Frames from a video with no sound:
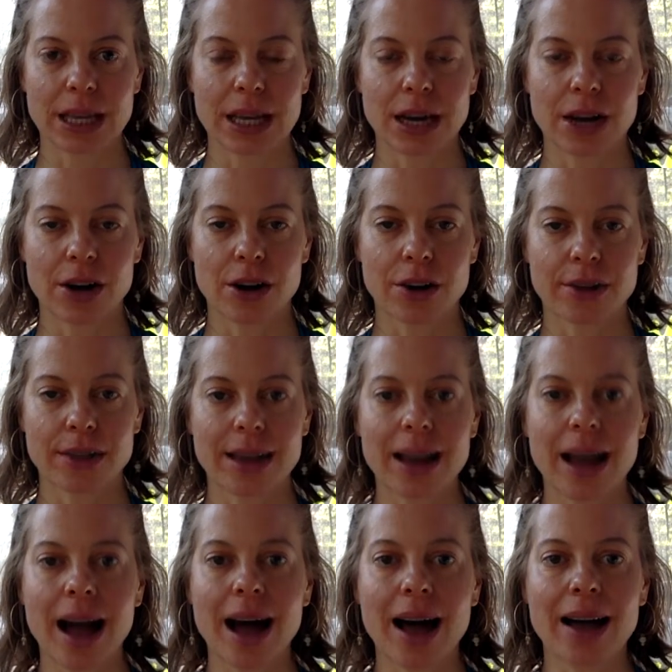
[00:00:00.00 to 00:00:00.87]
are
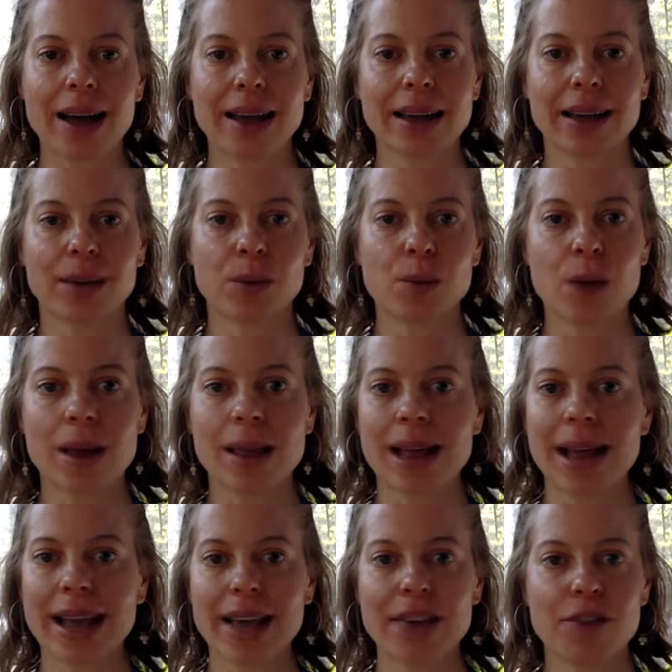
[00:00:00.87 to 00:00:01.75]
that while
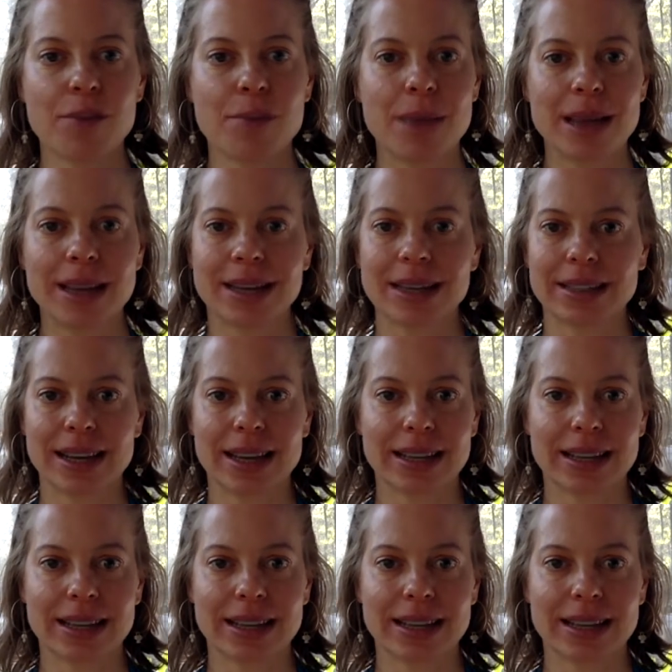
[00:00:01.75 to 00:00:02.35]
I have had a